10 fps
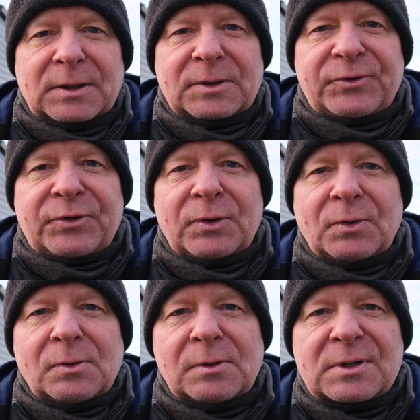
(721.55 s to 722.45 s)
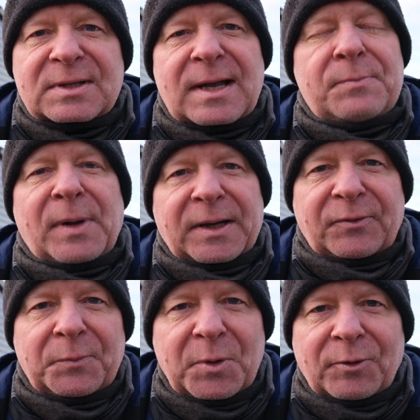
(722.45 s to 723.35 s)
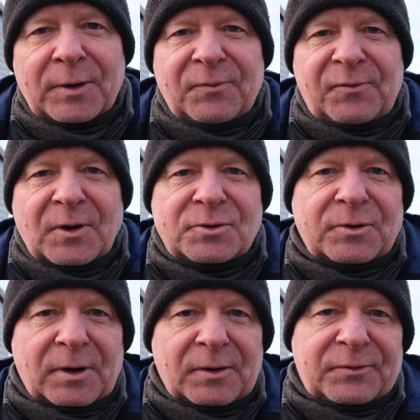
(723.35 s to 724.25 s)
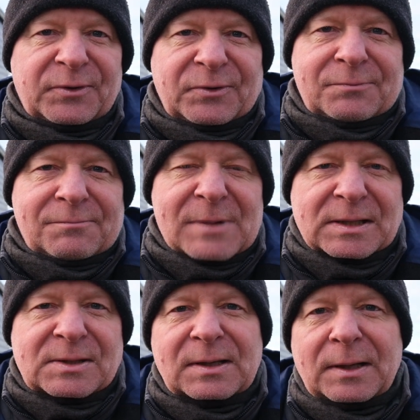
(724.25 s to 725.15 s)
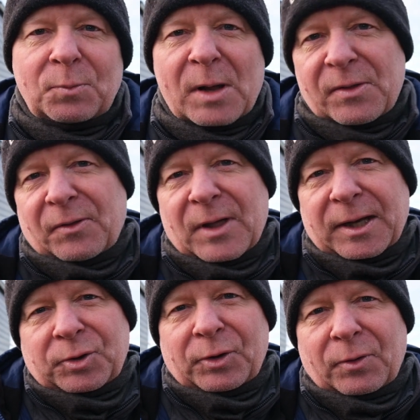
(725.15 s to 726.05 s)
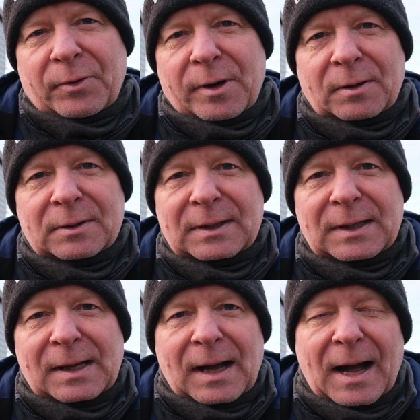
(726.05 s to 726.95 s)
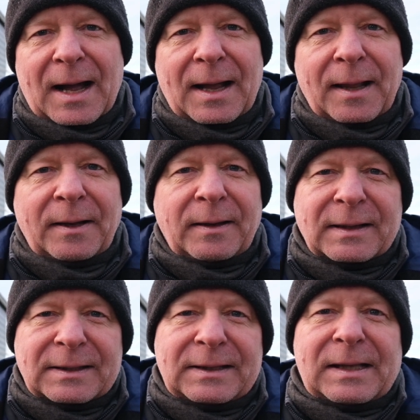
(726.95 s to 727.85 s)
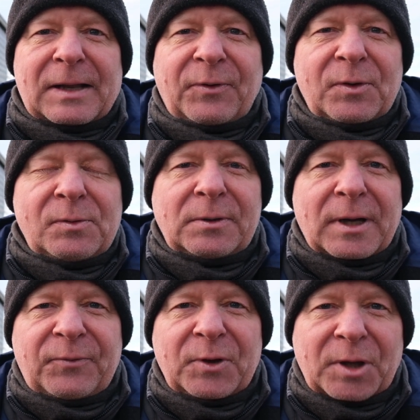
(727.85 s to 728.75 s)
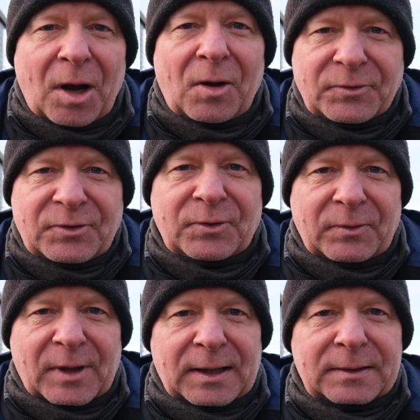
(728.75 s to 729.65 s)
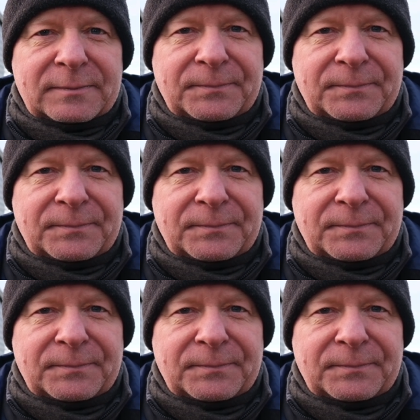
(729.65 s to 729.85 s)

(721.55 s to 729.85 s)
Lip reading: to step back from your own photographs and say whether they're good or not. And if you can't do that,